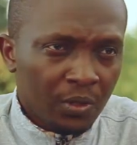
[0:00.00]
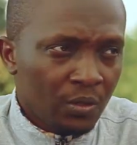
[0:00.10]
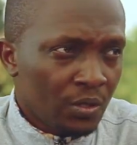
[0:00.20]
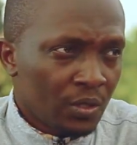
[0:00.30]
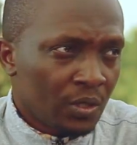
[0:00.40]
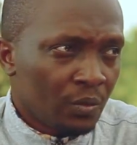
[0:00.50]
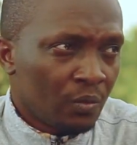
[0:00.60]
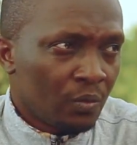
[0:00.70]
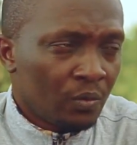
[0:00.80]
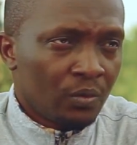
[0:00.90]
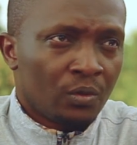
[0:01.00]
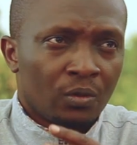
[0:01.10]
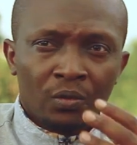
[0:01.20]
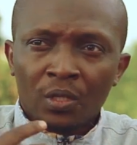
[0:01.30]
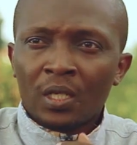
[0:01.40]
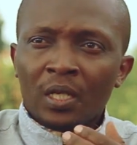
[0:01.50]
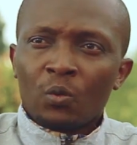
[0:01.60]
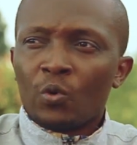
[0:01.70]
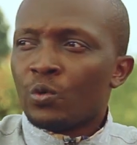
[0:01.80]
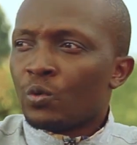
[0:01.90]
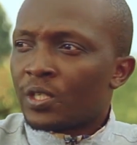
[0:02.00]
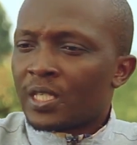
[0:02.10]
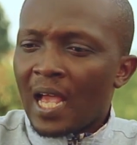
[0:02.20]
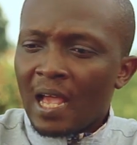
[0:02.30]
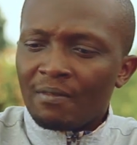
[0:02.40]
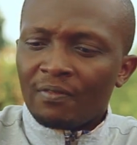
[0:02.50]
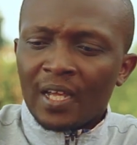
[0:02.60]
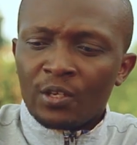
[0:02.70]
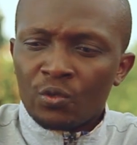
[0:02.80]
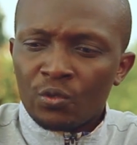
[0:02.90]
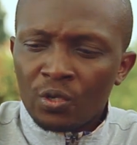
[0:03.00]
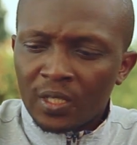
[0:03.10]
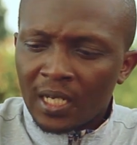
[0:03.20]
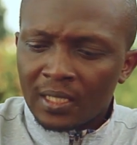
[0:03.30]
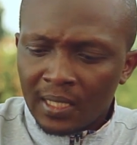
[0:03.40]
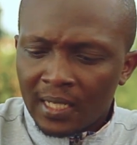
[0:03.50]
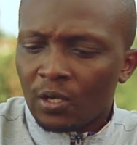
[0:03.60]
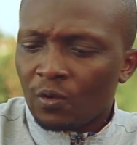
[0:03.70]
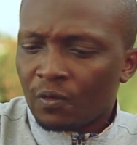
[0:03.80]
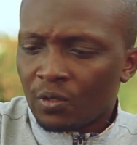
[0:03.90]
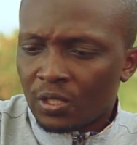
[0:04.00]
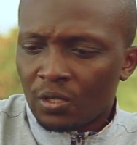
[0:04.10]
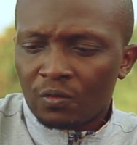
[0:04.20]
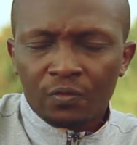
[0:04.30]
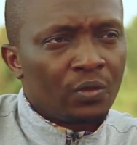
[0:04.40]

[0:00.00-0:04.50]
because, when you serve and you don't take care of yourself,